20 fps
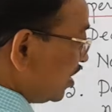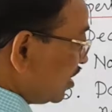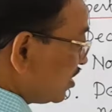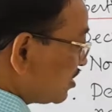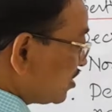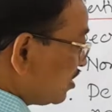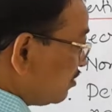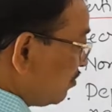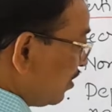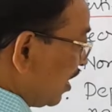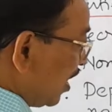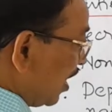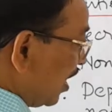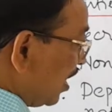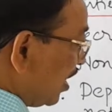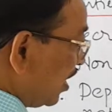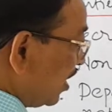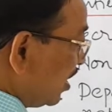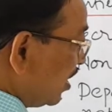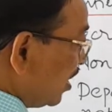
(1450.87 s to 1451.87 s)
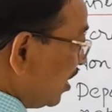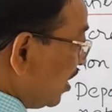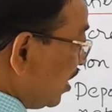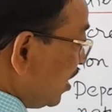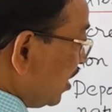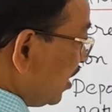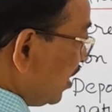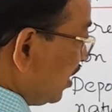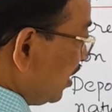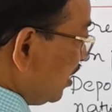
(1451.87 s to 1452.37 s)
Similarly,
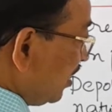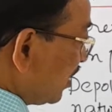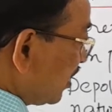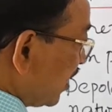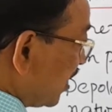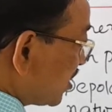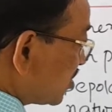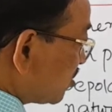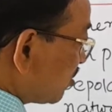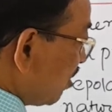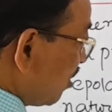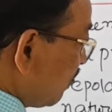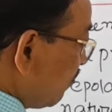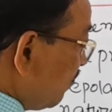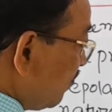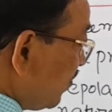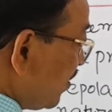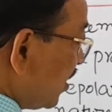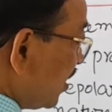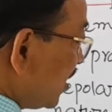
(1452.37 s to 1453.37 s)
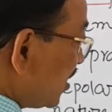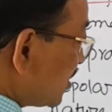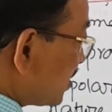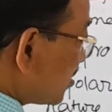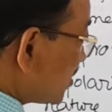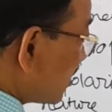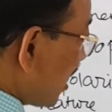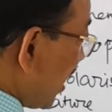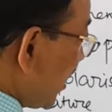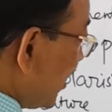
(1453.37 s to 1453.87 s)
in case of
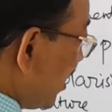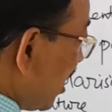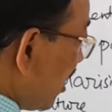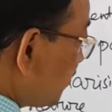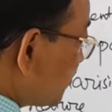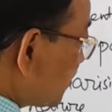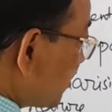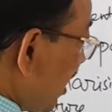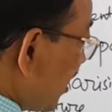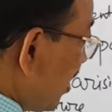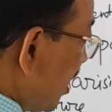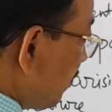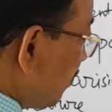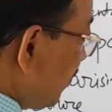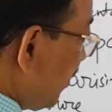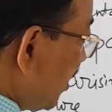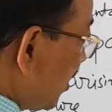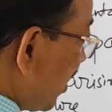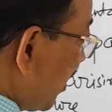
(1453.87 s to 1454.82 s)
synaptic